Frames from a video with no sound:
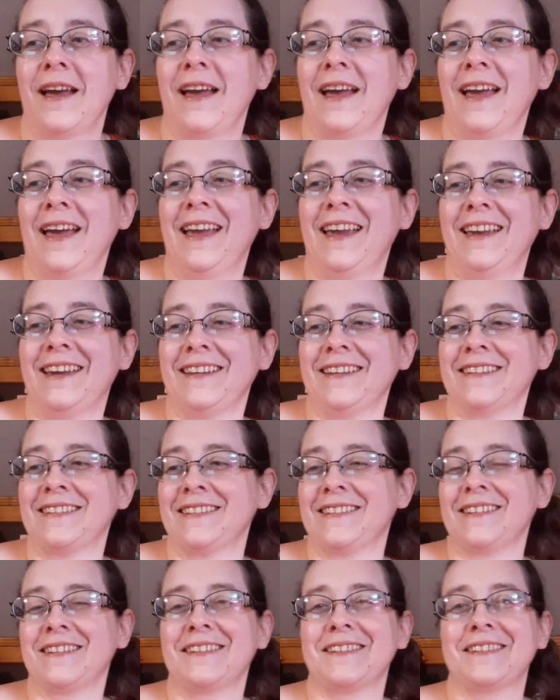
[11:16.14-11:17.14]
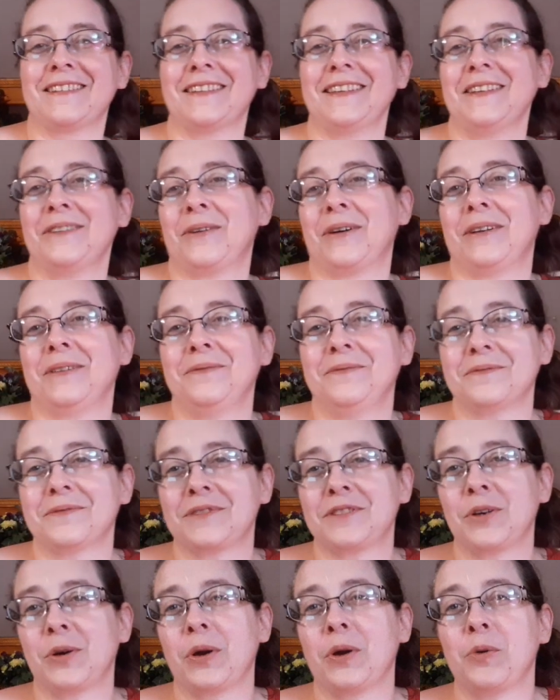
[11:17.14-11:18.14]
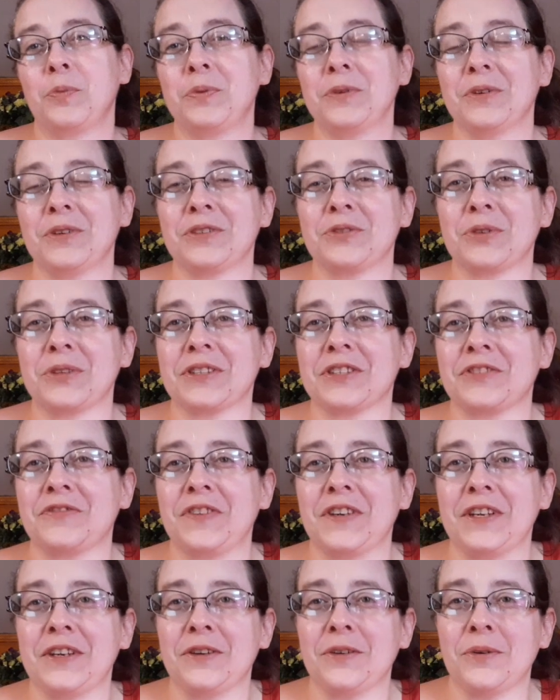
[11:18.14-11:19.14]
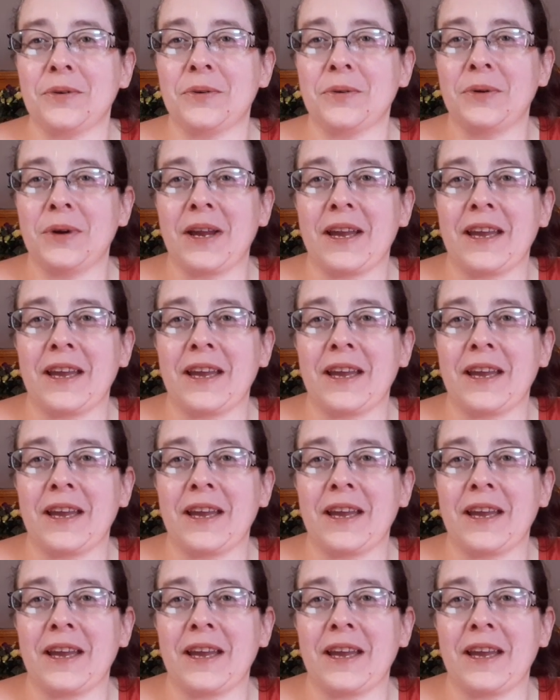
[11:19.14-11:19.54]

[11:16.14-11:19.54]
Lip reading: And anyway, so I hope you enjoyed this video,